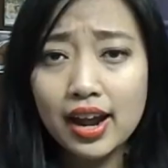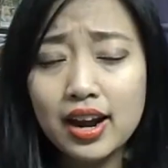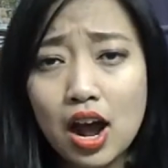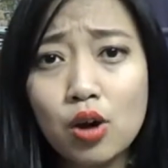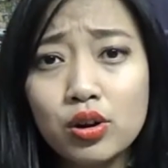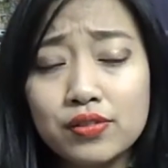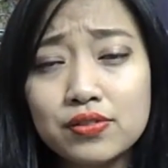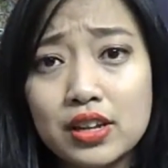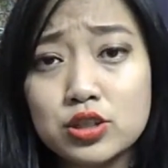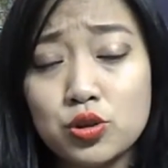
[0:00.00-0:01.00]
and how if
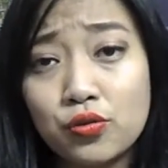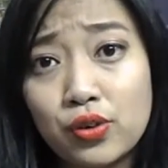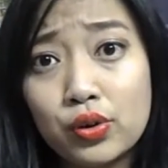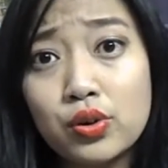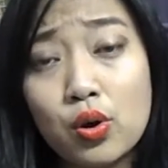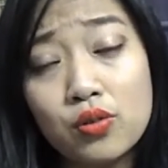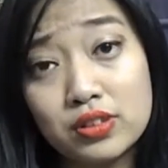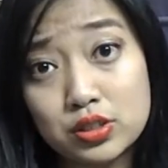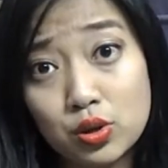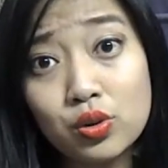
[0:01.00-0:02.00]
there's a photo of
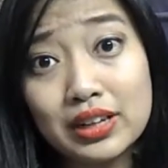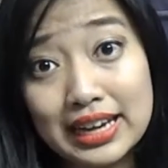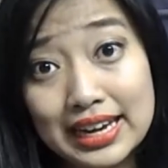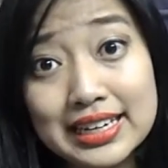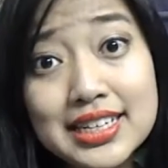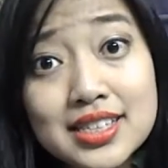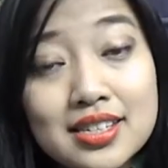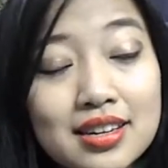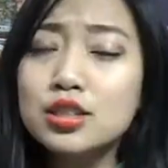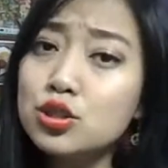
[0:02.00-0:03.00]
the soul in
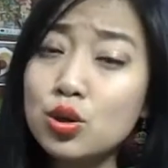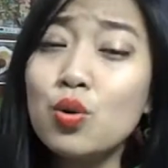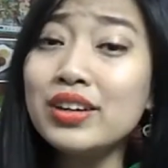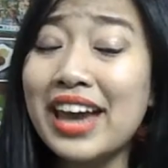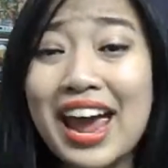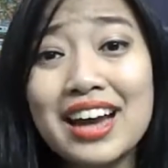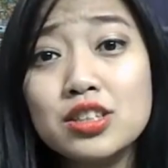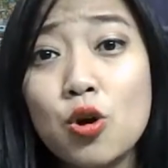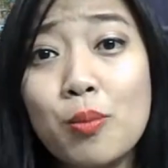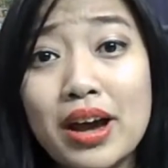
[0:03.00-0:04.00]
it, the soul can't
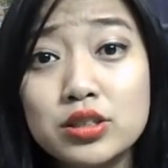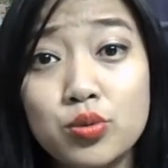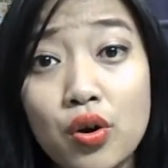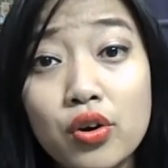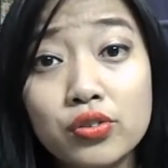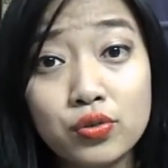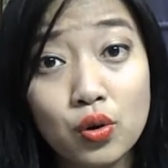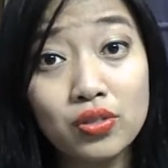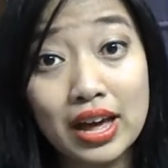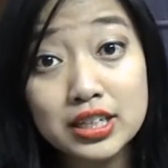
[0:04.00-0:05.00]
go back to earth
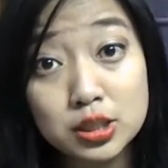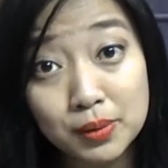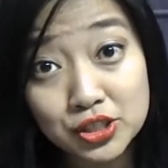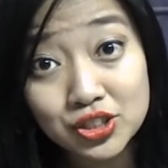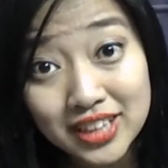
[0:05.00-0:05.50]
for that special